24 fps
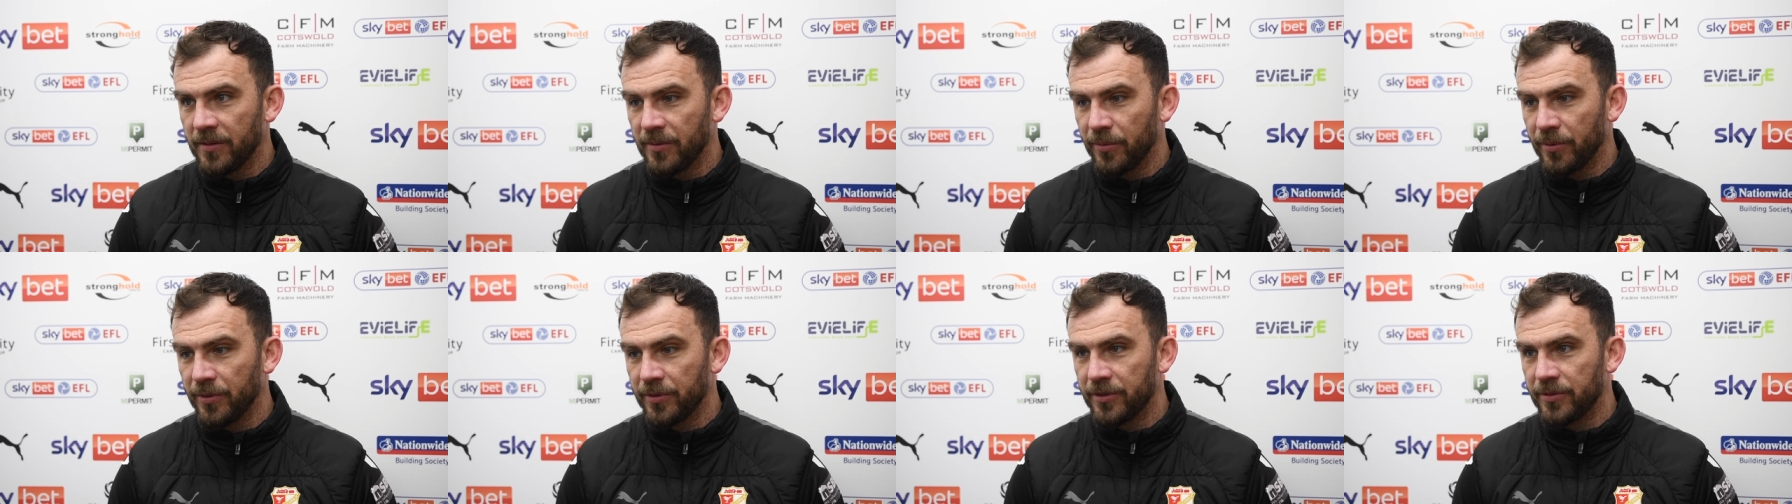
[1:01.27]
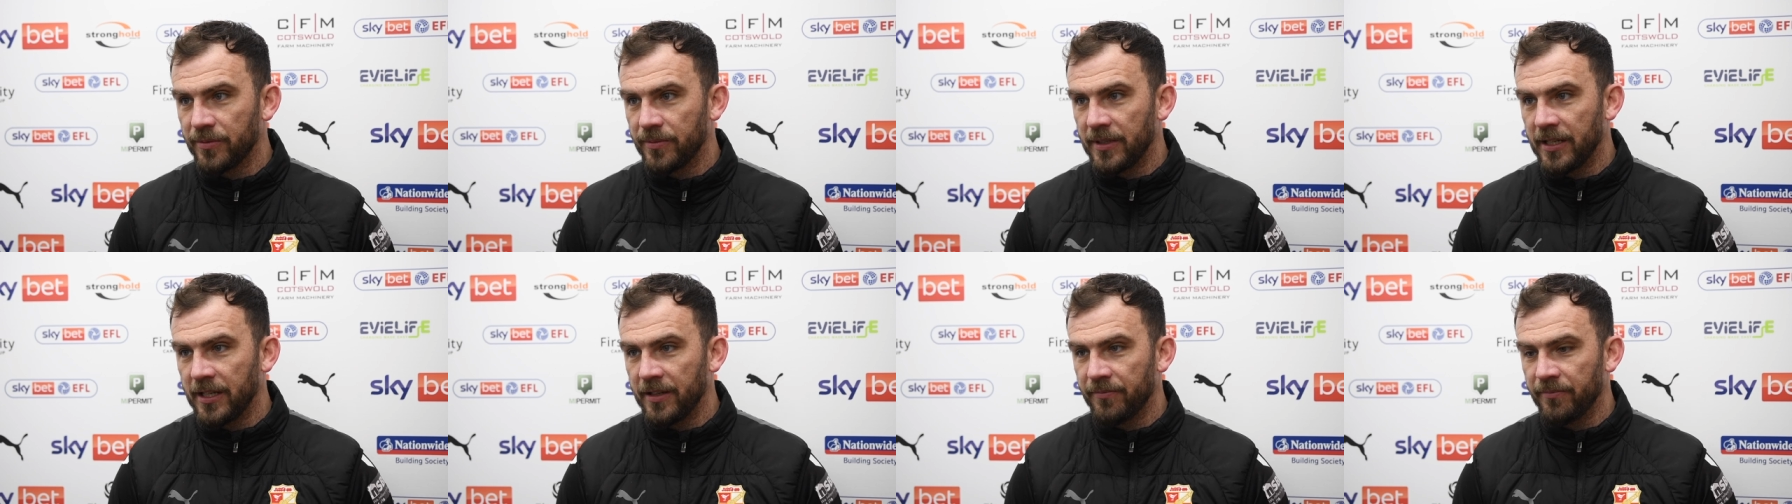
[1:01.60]

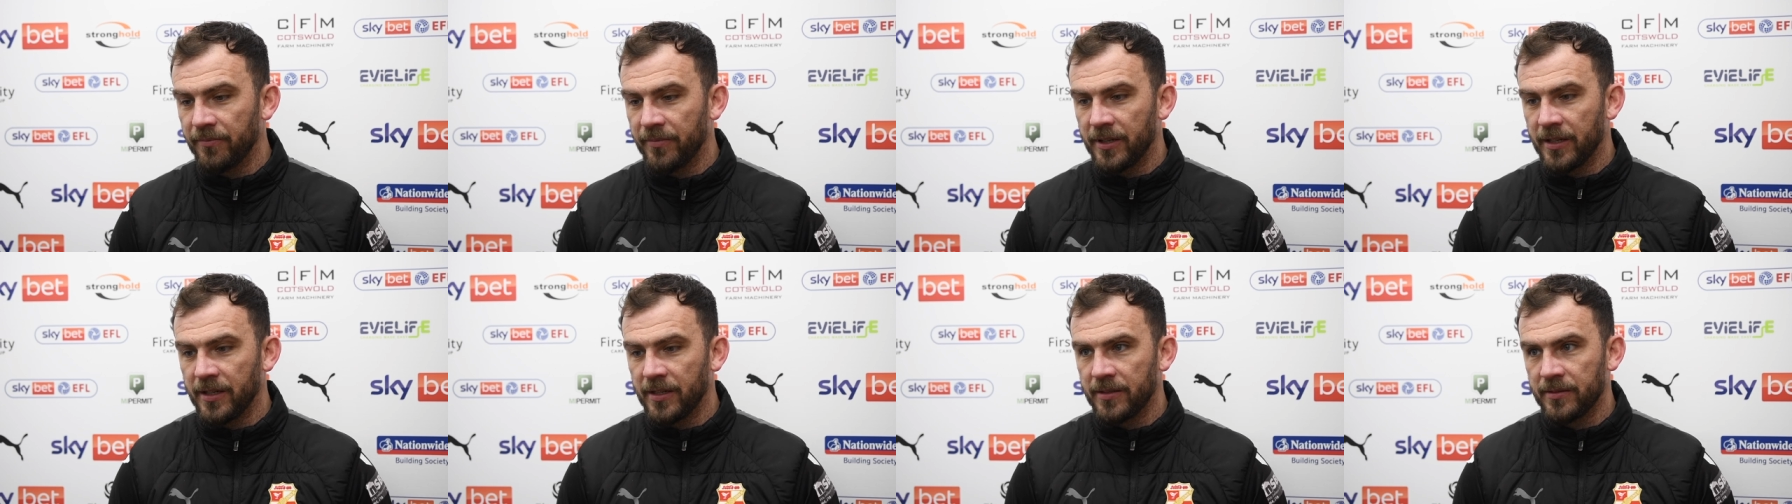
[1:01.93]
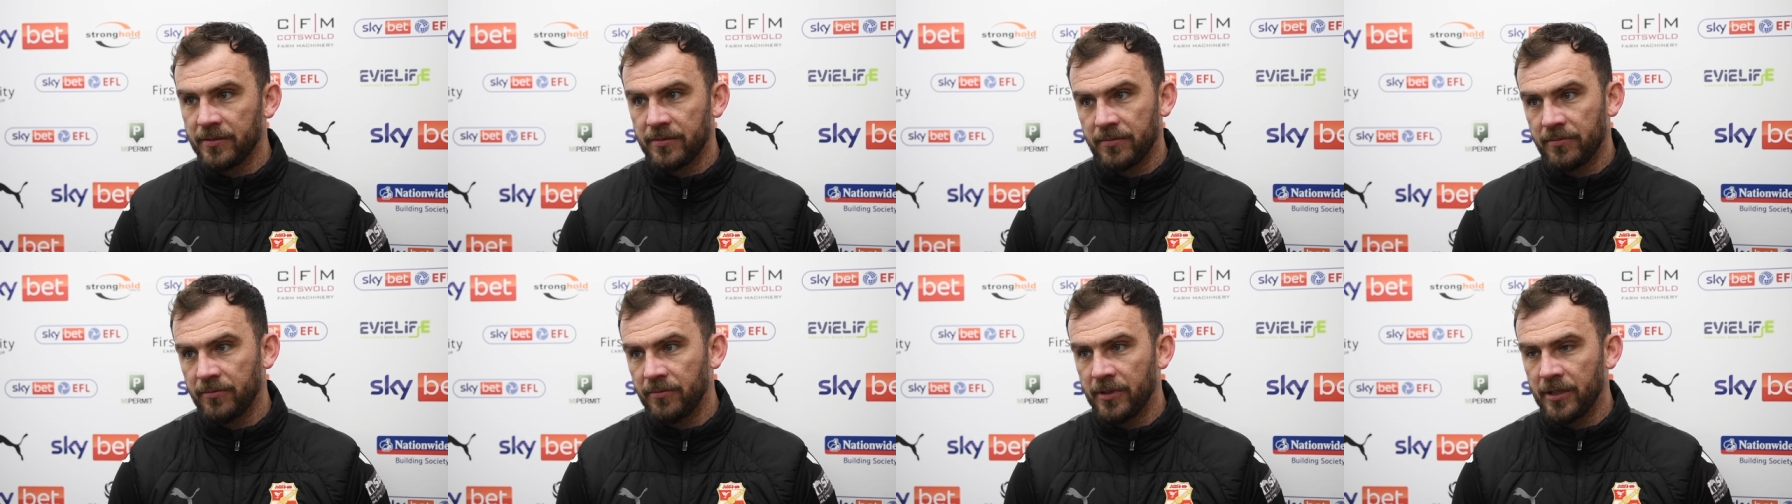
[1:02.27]
1-11,
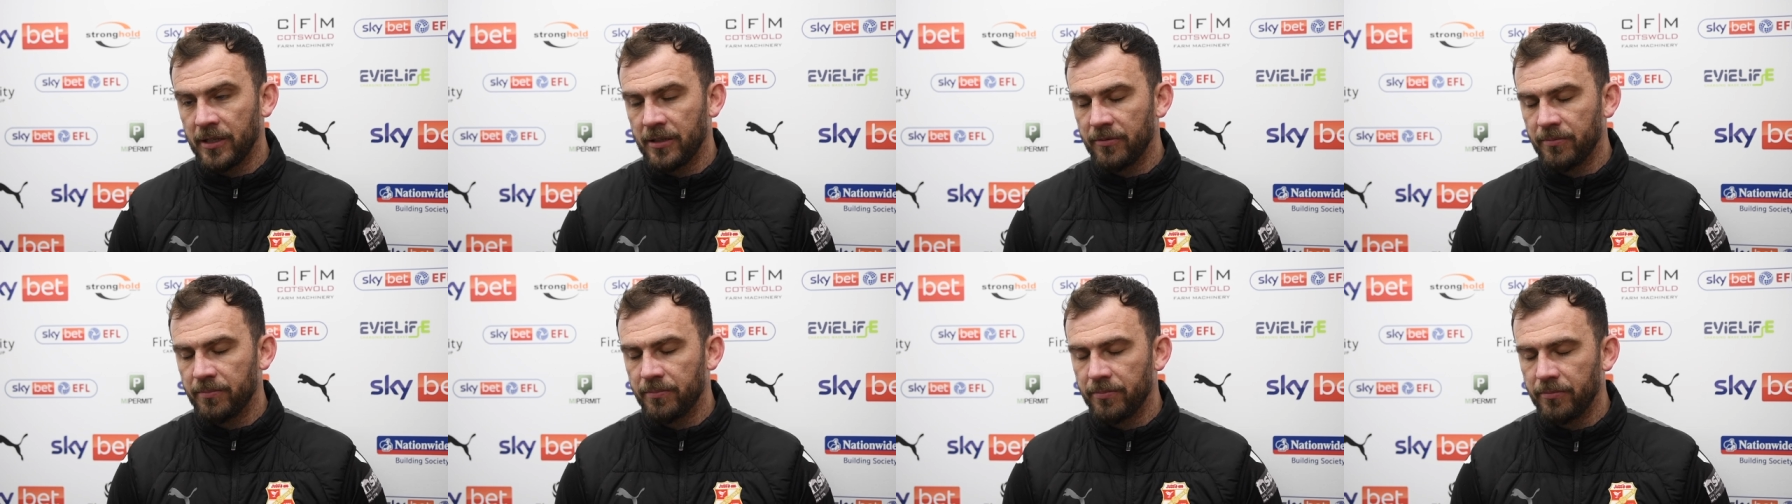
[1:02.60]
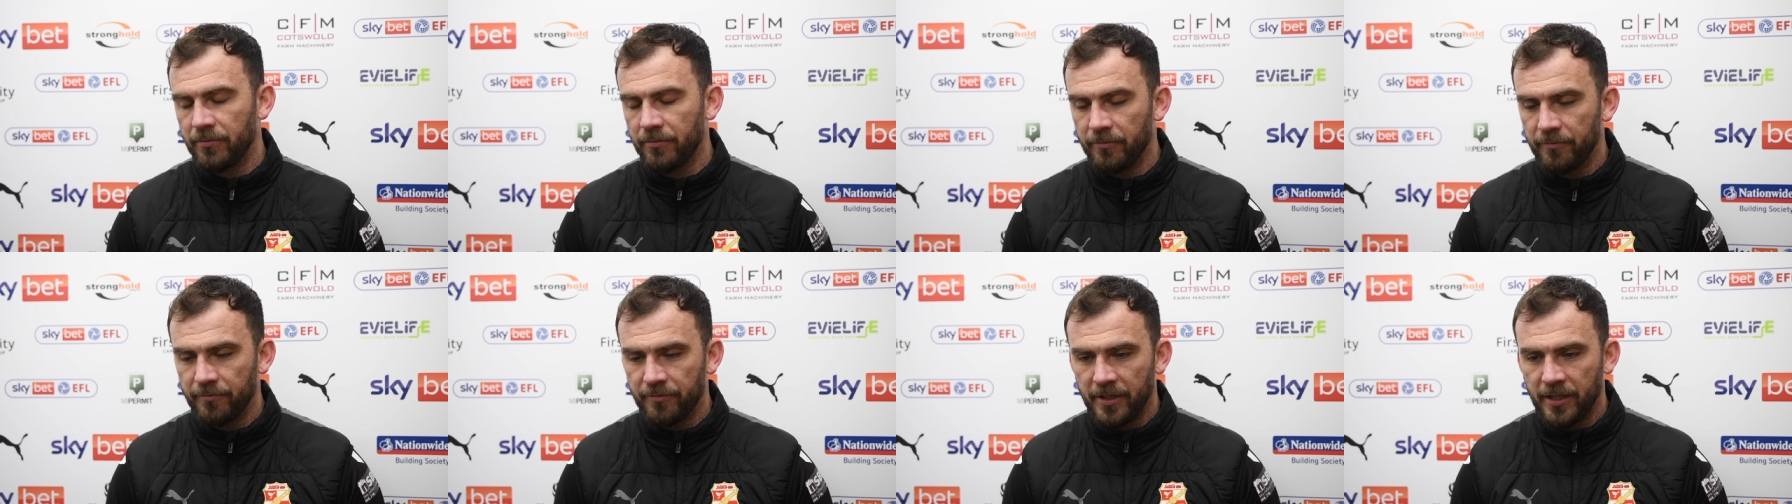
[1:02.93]
we are
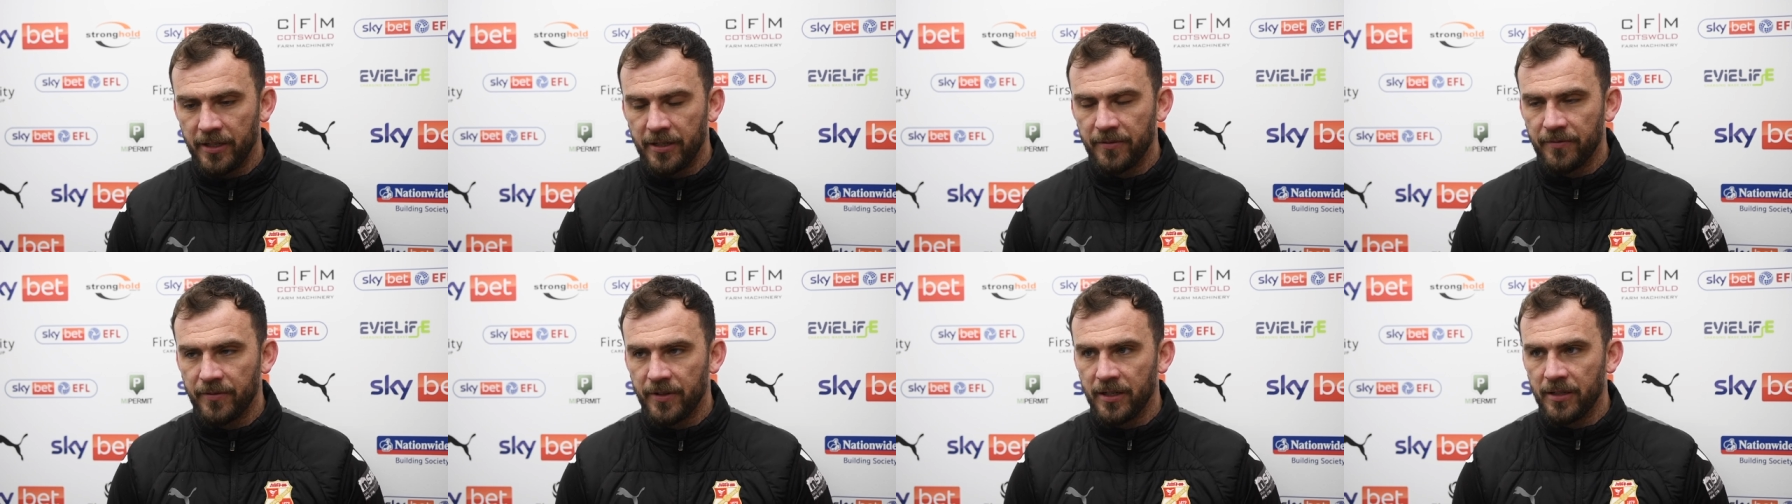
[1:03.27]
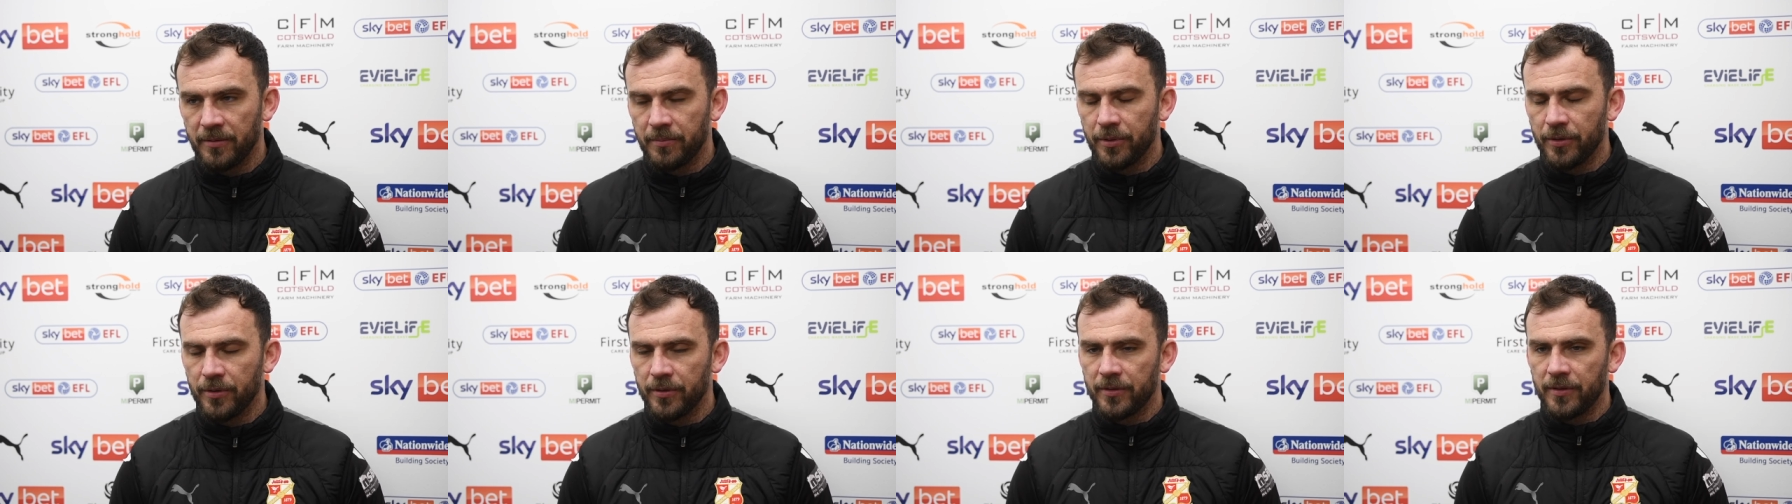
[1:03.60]
very, very
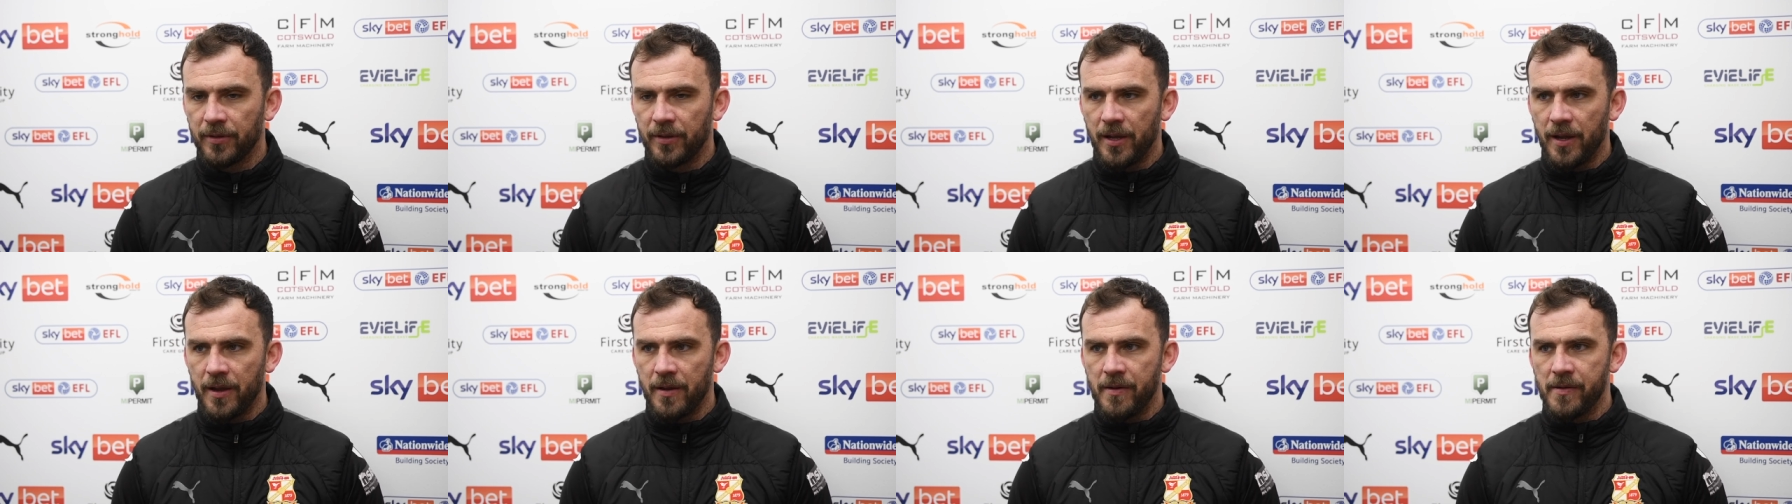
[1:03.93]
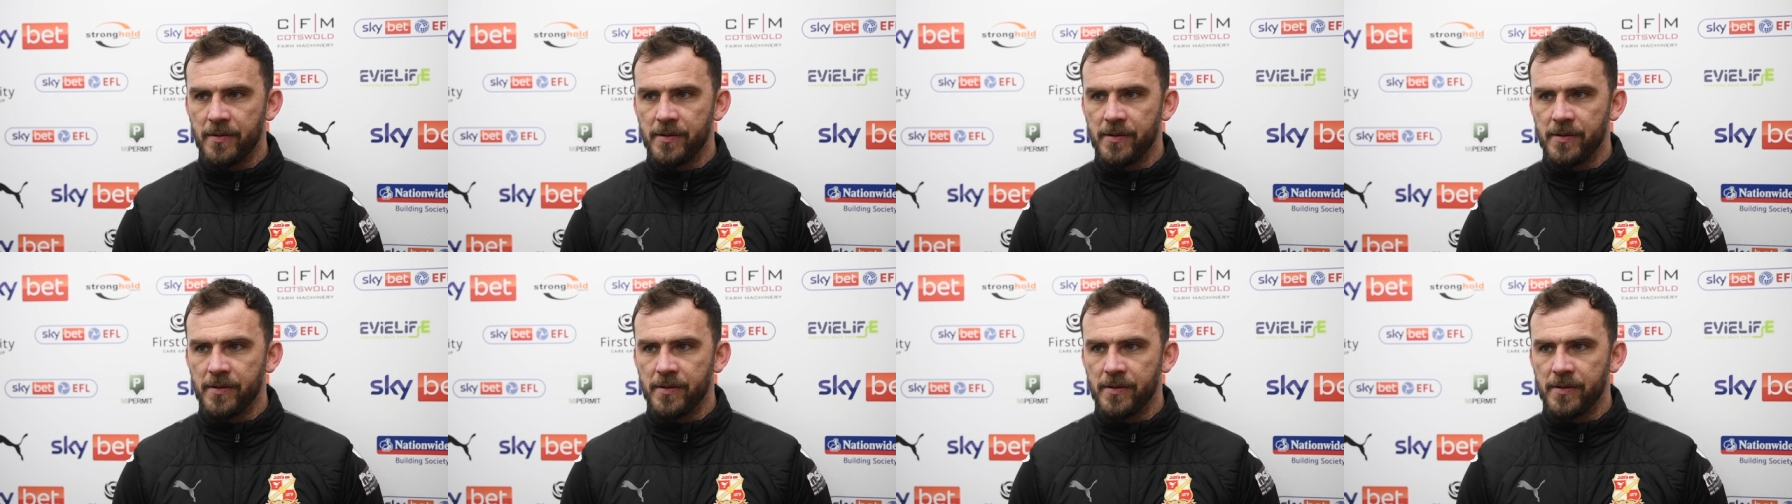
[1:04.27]
poor today.